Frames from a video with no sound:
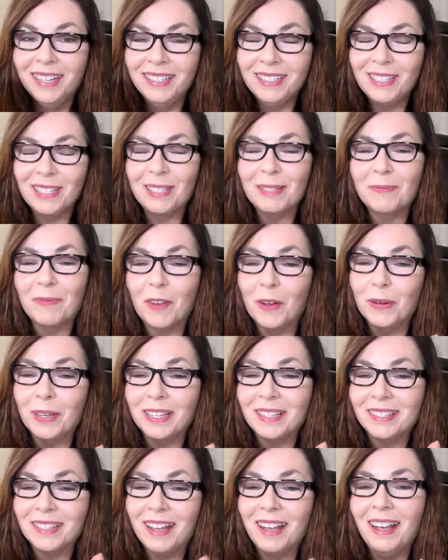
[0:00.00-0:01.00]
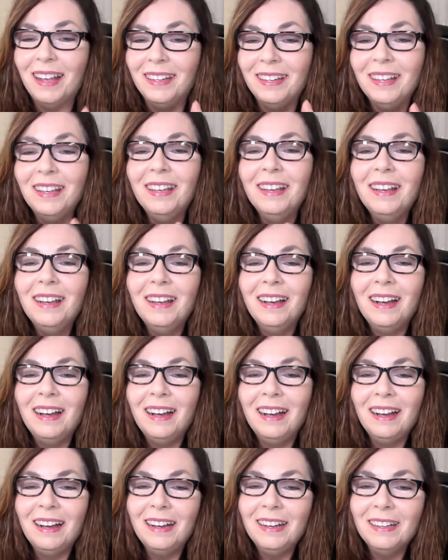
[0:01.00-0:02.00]
just focus on,
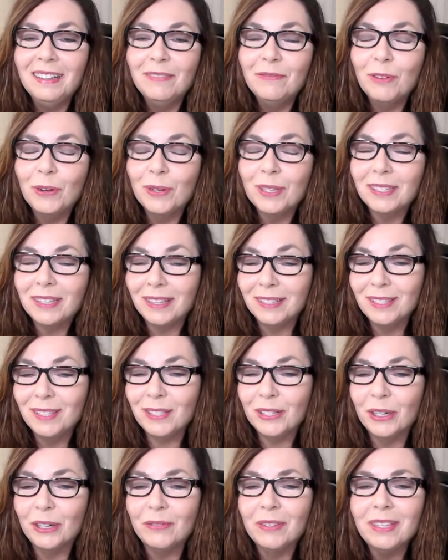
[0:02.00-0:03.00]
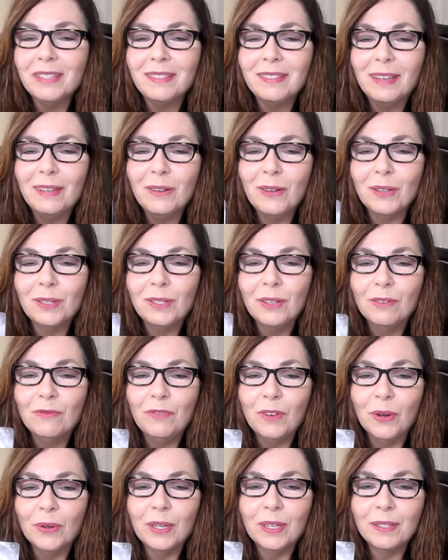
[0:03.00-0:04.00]
uh, focus on service and also
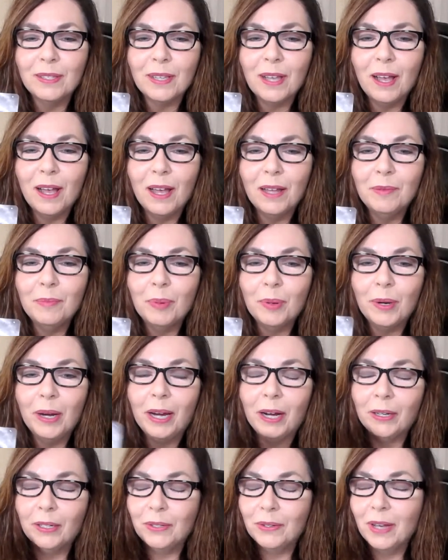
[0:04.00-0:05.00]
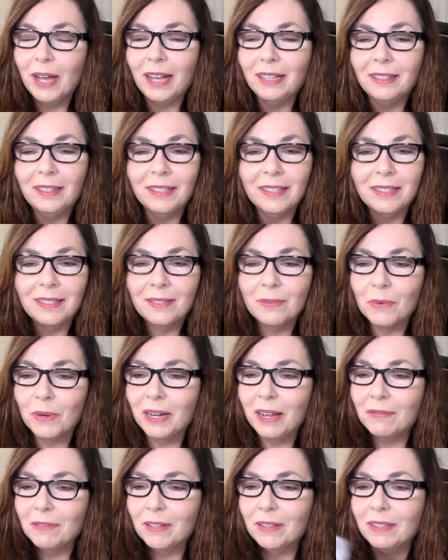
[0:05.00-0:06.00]
focus on prayer. You got this,
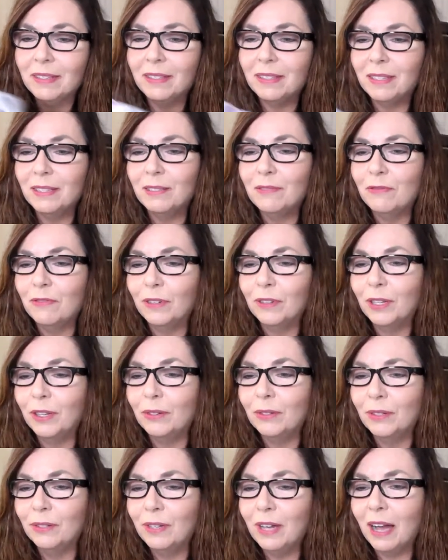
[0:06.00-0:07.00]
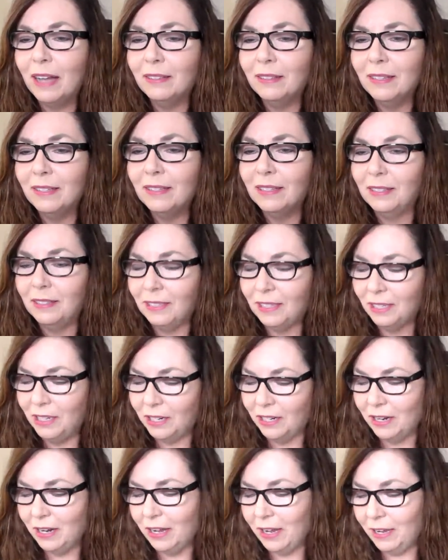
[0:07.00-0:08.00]
whatever this is for you. You got this in the
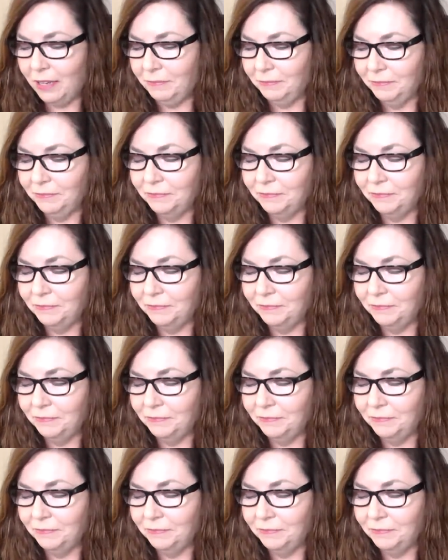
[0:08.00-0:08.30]
year ahead.